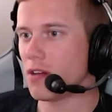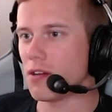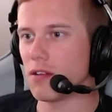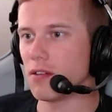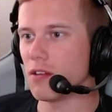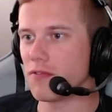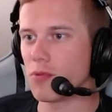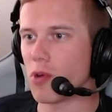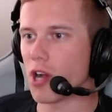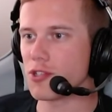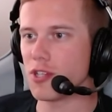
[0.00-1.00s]
Loved
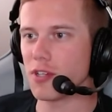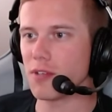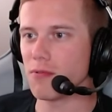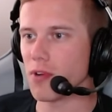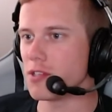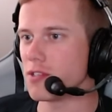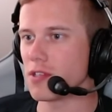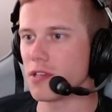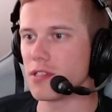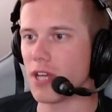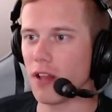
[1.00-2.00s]
watching races
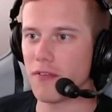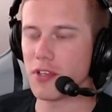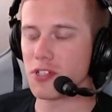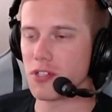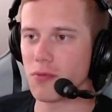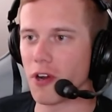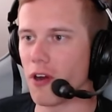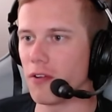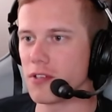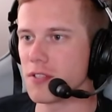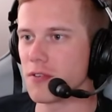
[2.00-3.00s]
on television,
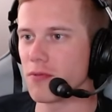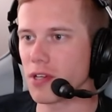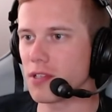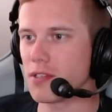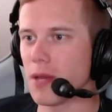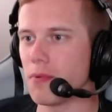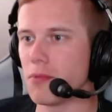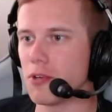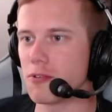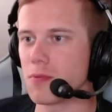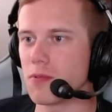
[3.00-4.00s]
regardless of what type of
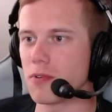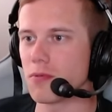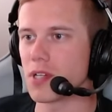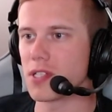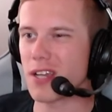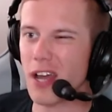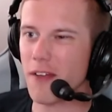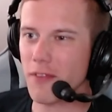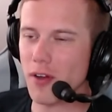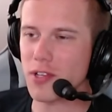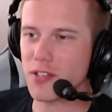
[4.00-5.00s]
motorsport it was. I kind
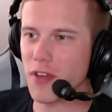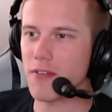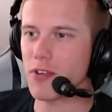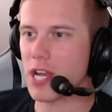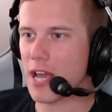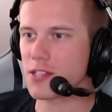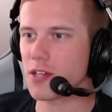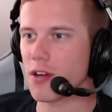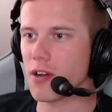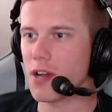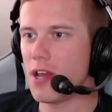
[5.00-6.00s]
of always favored
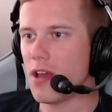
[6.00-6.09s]
NASCAR,